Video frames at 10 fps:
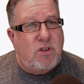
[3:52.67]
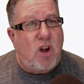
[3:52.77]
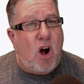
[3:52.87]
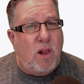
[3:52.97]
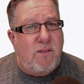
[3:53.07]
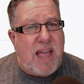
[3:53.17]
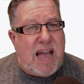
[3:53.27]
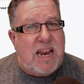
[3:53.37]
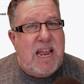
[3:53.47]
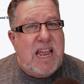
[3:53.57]
all of
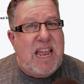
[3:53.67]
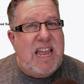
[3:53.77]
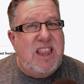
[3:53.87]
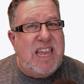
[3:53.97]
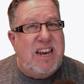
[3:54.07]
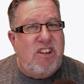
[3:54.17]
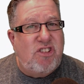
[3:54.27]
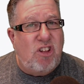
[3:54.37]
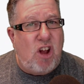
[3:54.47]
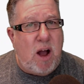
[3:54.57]
that in the
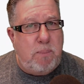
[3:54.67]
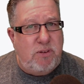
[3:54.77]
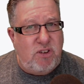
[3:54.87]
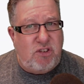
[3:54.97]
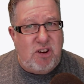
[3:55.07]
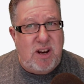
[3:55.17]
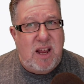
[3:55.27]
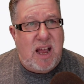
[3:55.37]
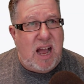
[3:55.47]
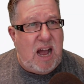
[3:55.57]
initial composition
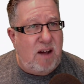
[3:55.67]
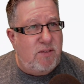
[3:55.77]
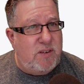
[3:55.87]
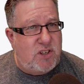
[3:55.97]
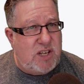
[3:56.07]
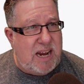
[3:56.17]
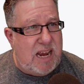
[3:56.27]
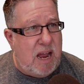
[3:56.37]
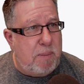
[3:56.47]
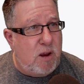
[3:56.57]
of setting
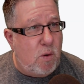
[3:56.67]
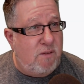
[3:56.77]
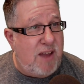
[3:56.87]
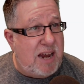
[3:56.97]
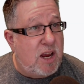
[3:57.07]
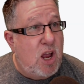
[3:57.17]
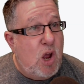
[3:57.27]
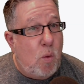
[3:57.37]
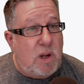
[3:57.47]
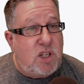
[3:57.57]
up your event.
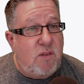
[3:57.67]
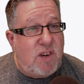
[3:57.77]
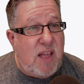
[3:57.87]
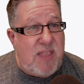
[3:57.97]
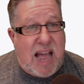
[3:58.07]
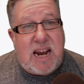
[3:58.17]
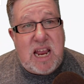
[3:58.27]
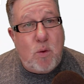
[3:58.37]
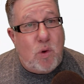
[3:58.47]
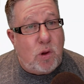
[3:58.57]
Once you've done that,
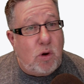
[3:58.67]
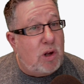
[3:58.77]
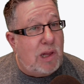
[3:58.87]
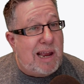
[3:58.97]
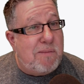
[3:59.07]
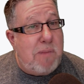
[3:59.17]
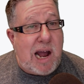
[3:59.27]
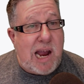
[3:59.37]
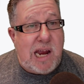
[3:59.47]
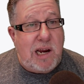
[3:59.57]
it will look like
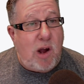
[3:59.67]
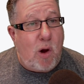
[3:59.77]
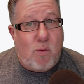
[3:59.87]
mine, all